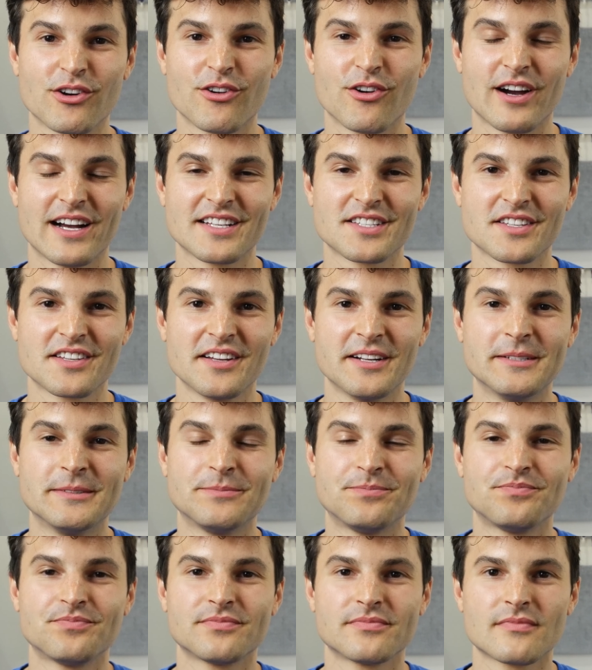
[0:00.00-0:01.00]
crust
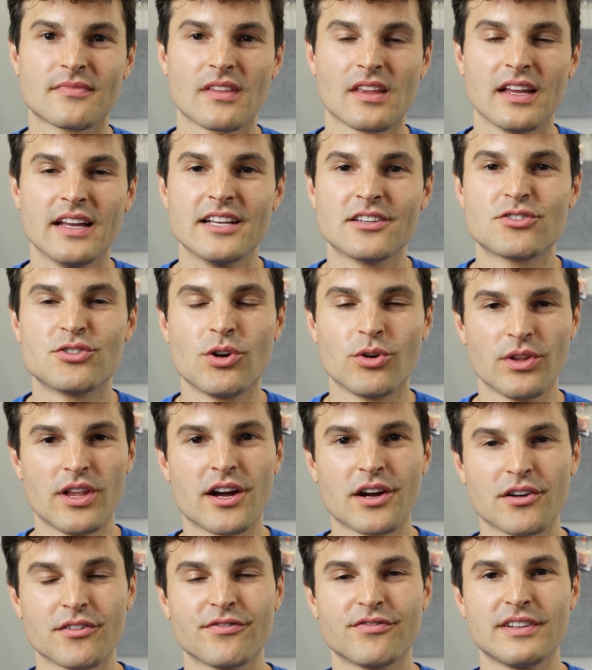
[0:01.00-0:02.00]
is no
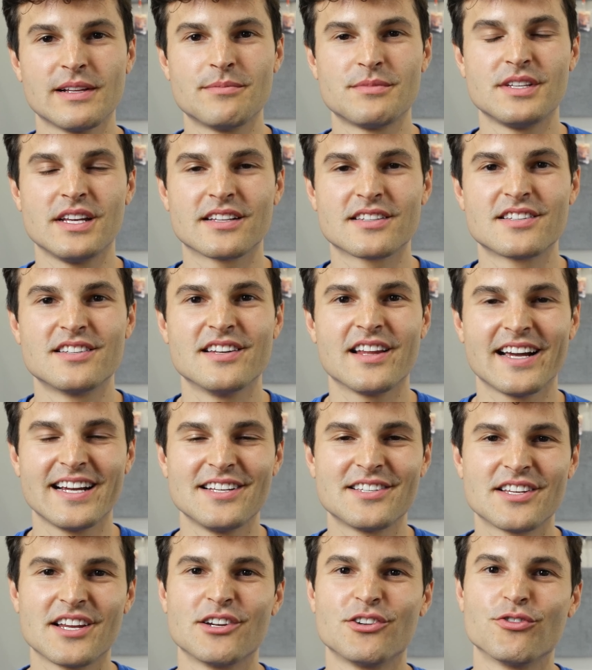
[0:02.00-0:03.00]
longer flimsy, it's
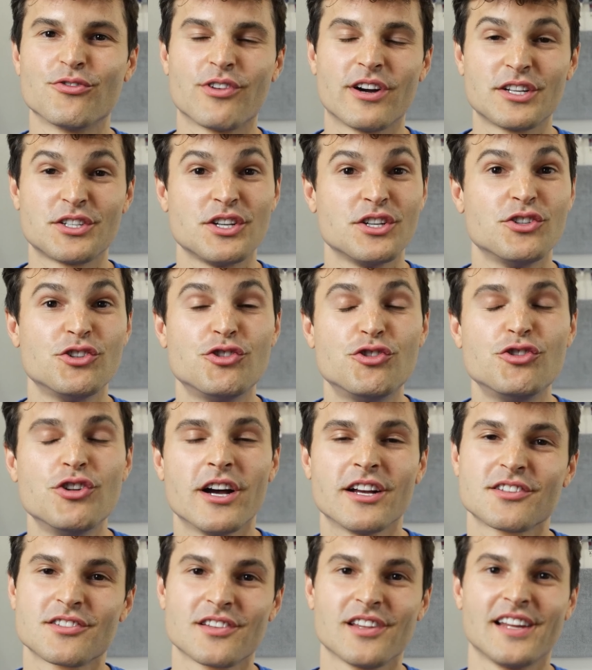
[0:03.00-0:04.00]
nice and crunchy
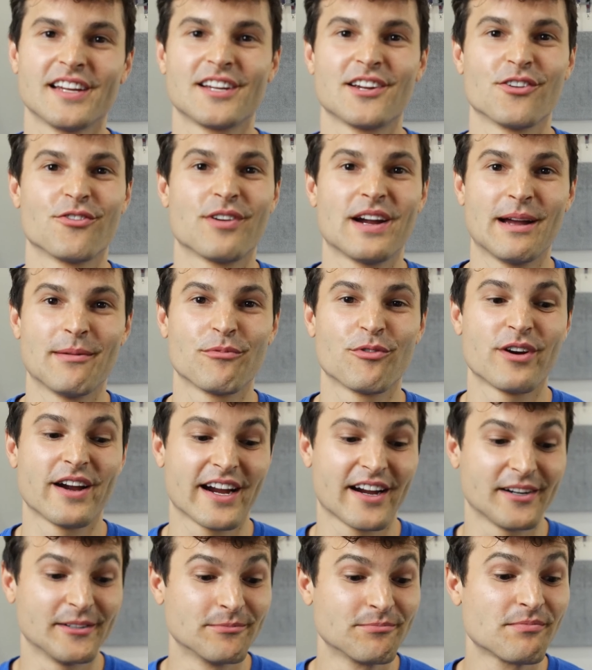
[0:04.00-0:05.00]
just like a graham
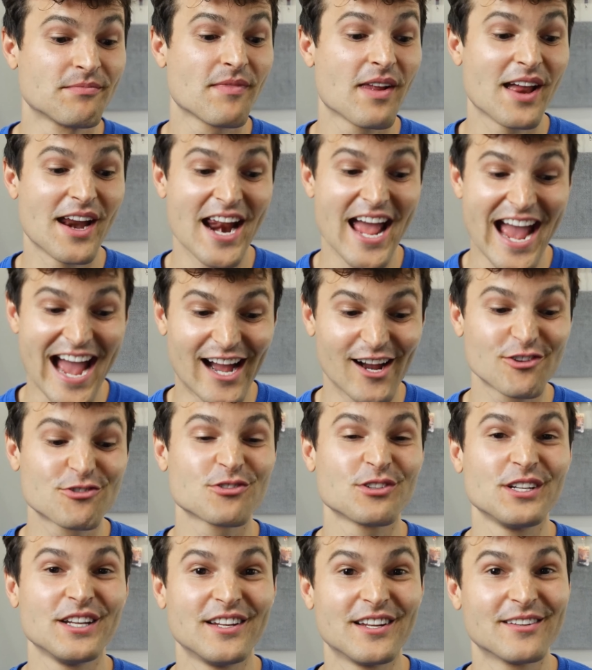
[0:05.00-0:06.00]
cracker, and it
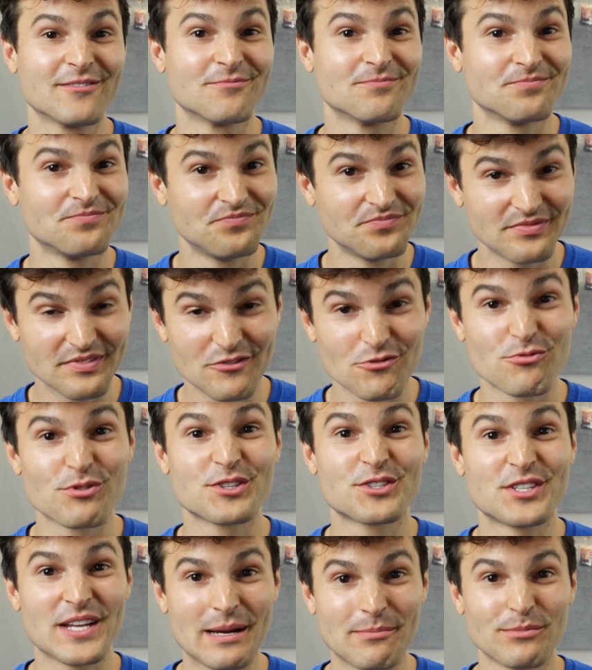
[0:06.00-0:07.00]
actually
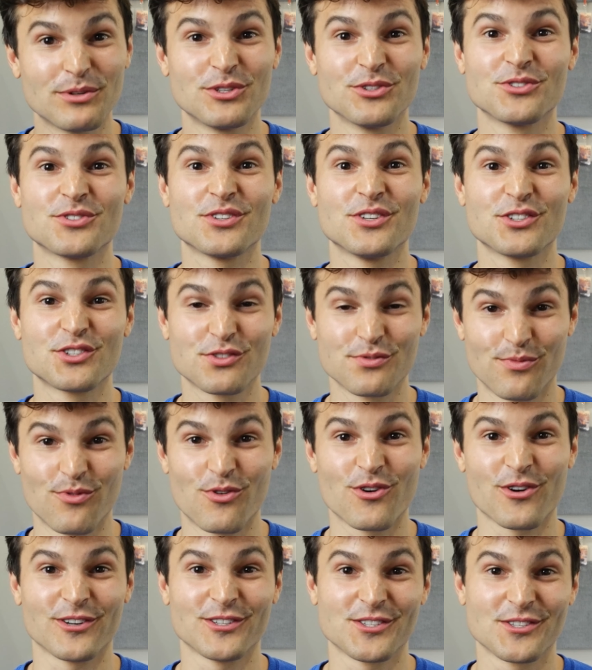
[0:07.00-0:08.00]
resembles a
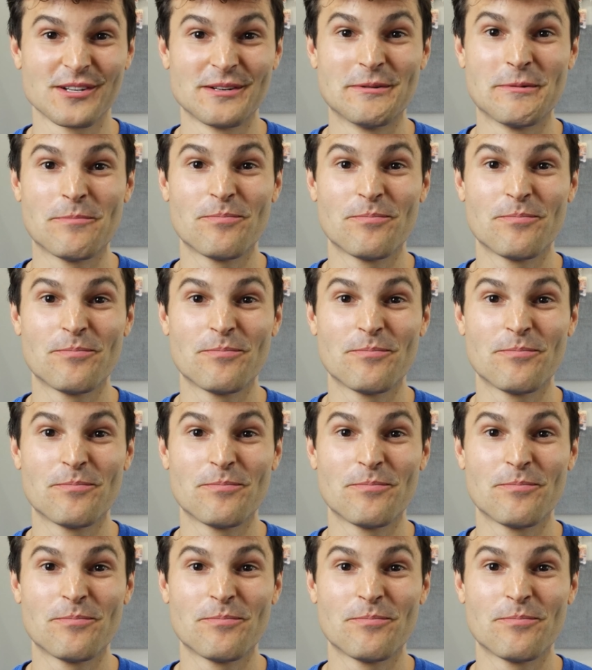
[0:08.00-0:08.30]
s'mores.